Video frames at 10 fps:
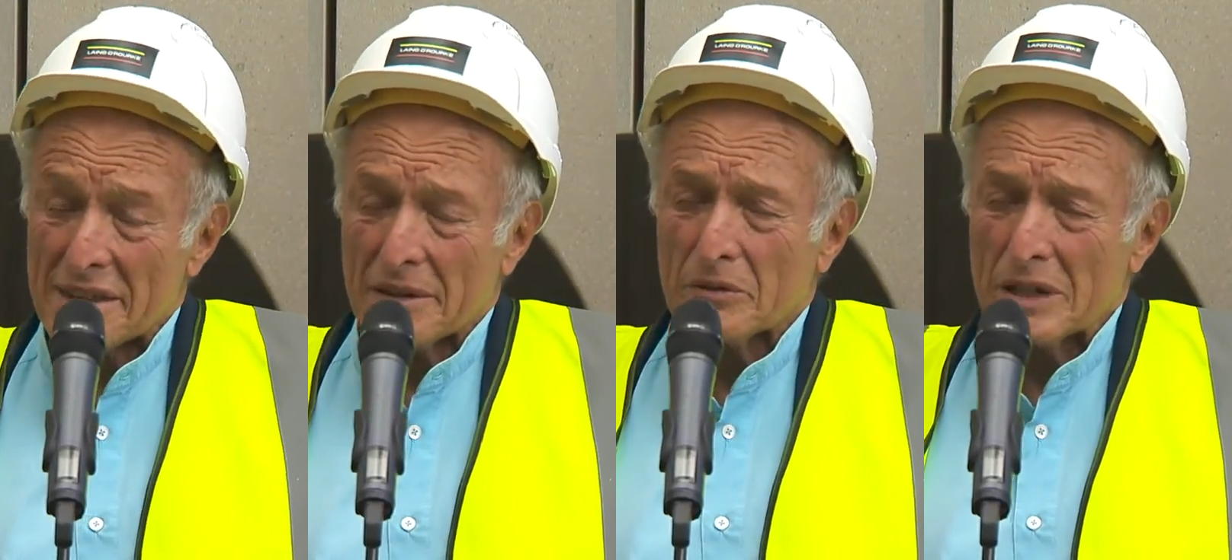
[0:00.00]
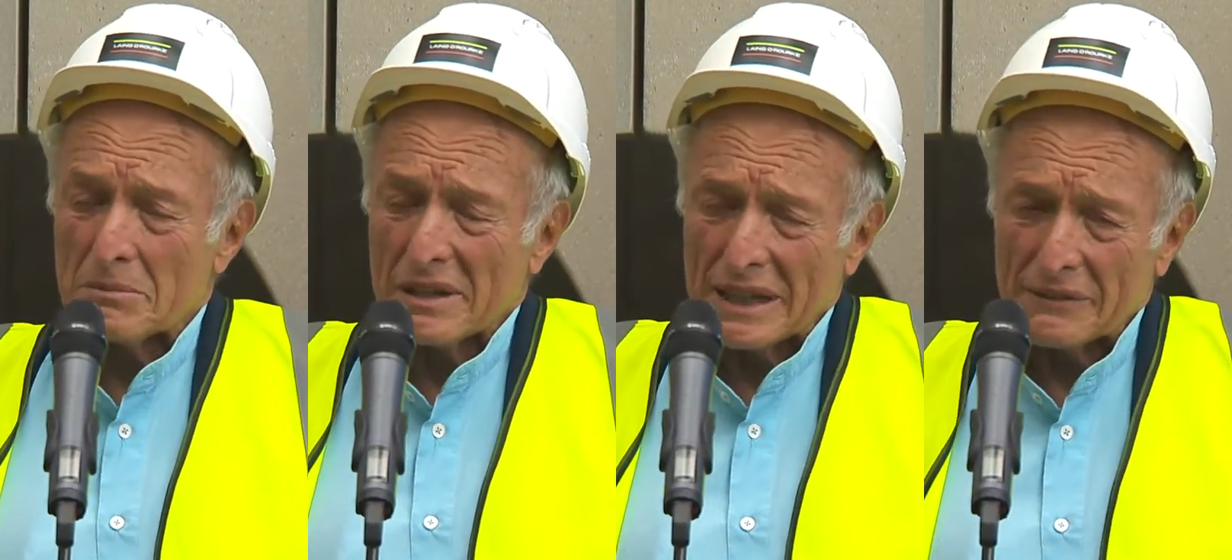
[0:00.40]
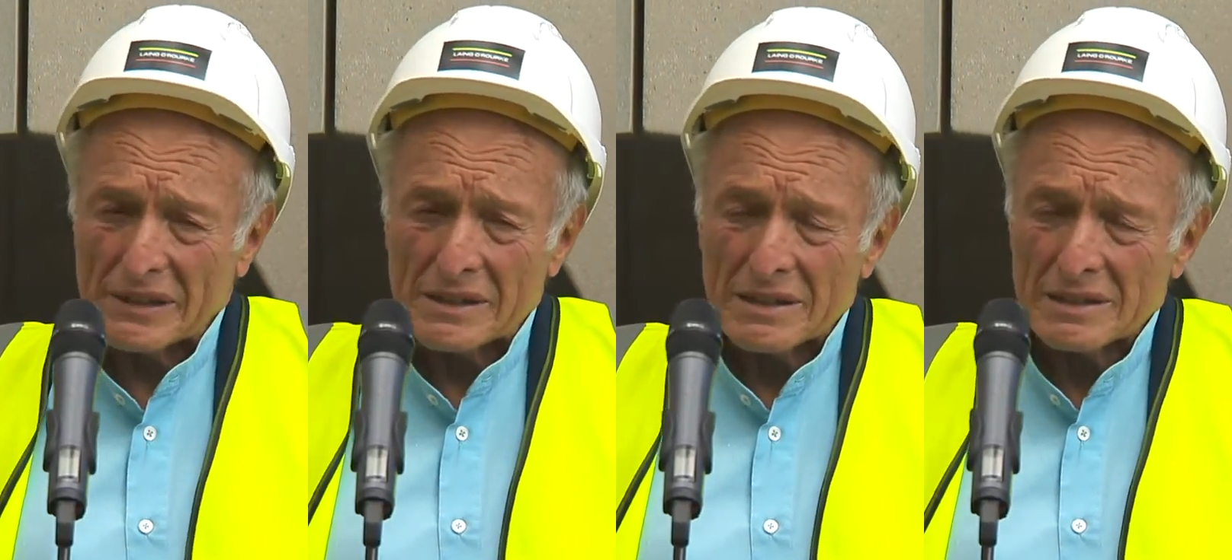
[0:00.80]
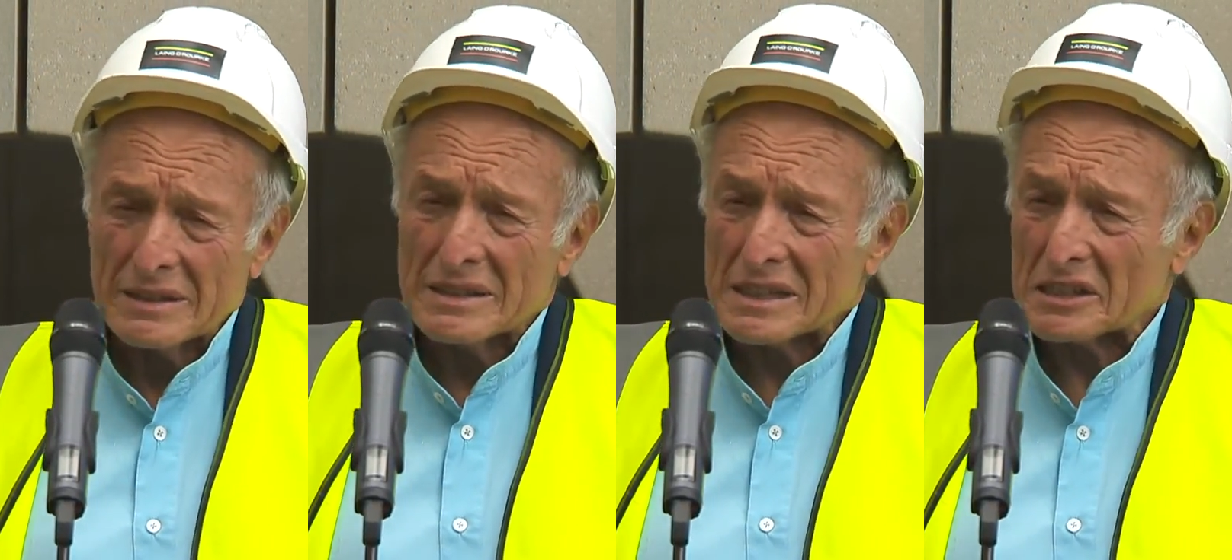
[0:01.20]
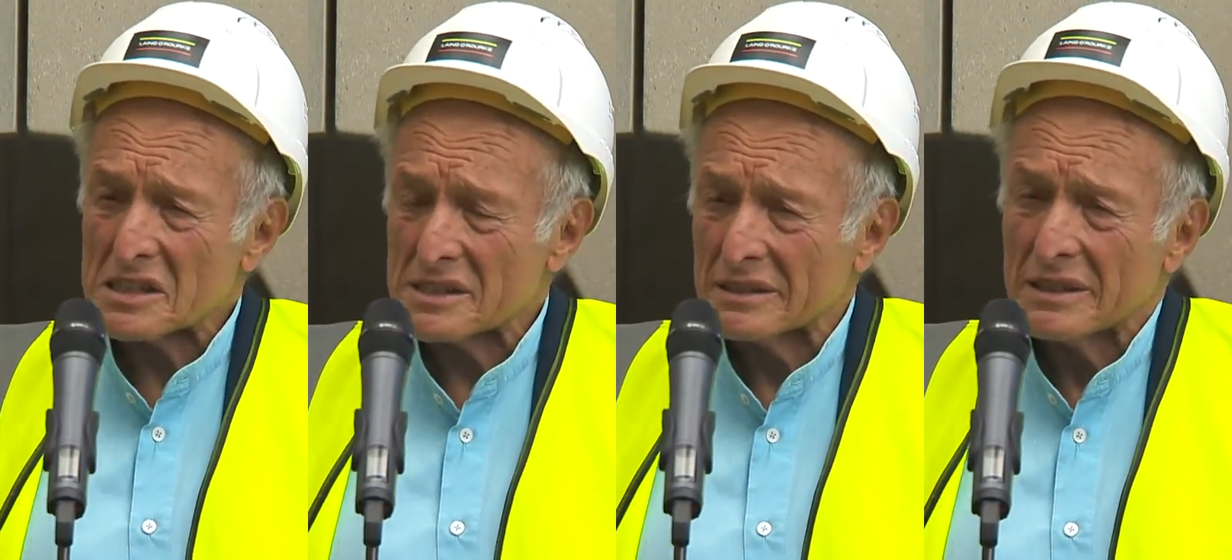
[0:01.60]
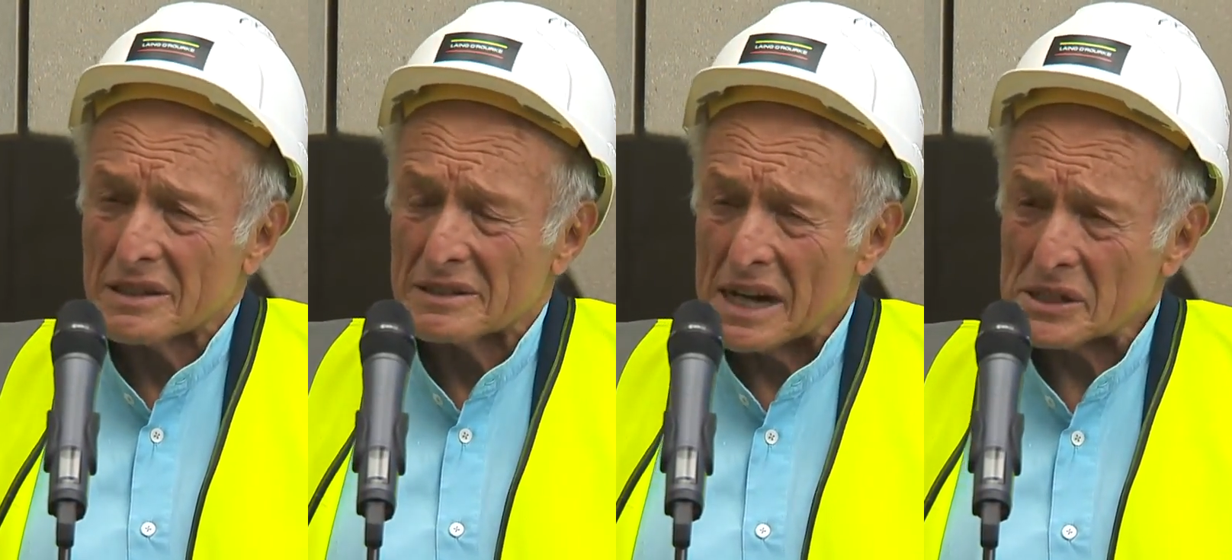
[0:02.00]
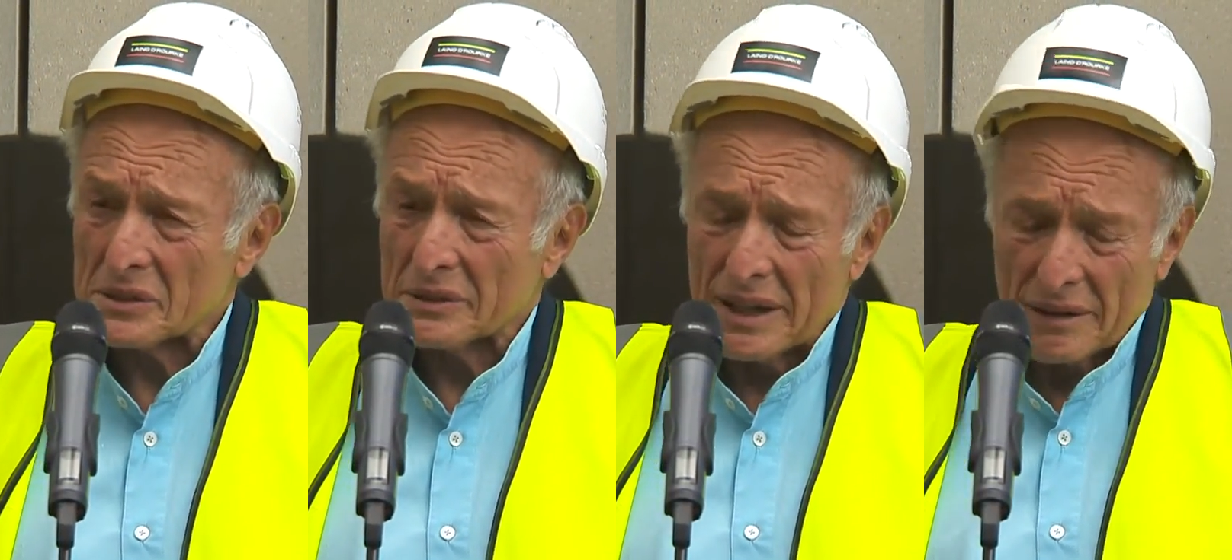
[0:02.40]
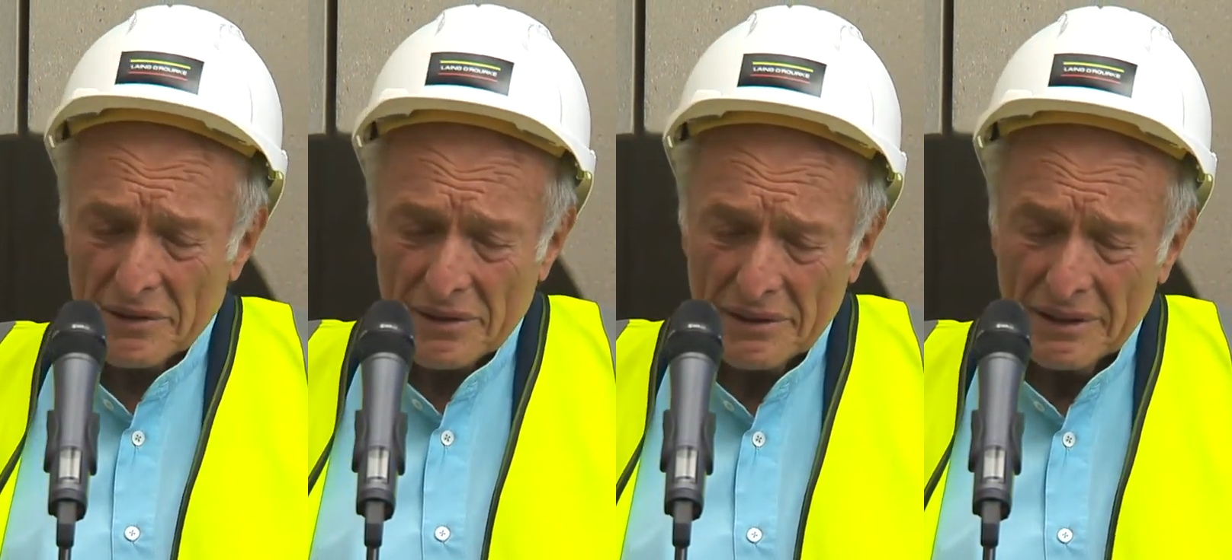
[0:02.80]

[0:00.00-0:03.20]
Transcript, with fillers: th we believe in, such as the, the national health,